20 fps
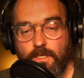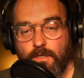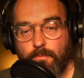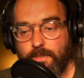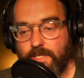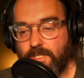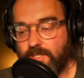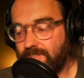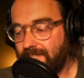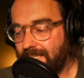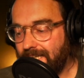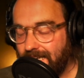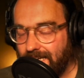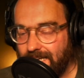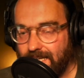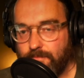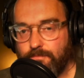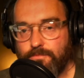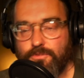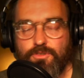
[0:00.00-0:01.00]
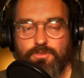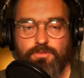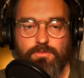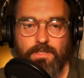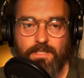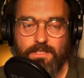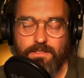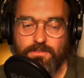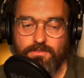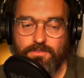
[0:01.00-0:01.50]
because it
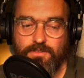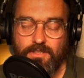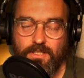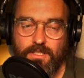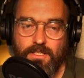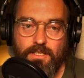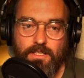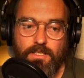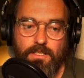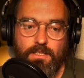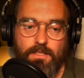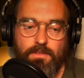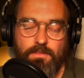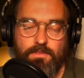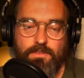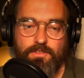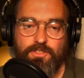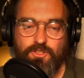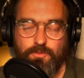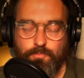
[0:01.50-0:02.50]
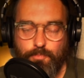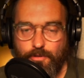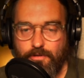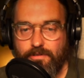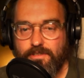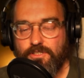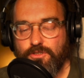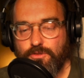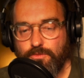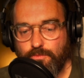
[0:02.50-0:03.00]
hamstrings the
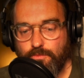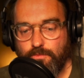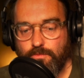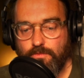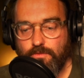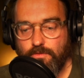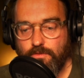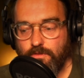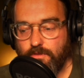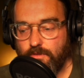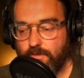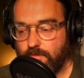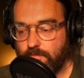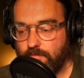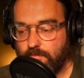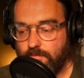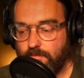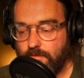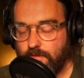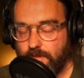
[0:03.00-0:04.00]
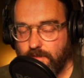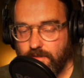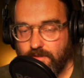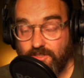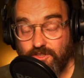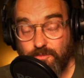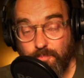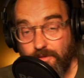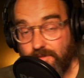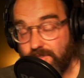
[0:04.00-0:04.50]
spiritual
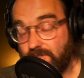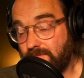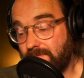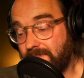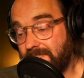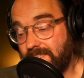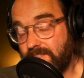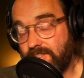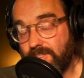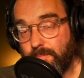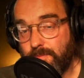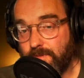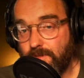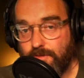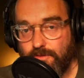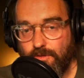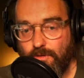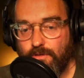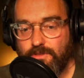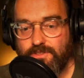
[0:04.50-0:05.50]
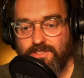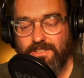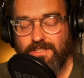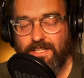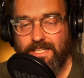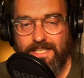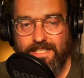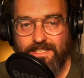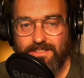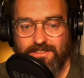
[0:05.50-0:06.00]
leadership and authority
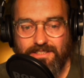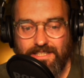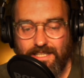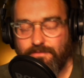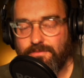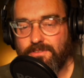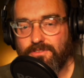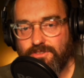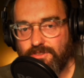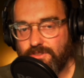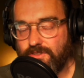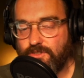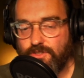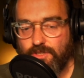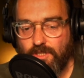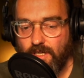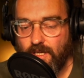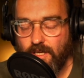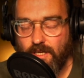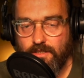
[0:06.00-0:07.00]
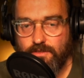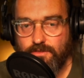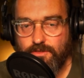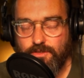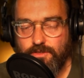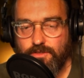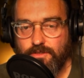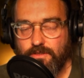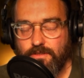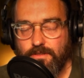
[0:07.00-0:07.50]
that he has given to the church.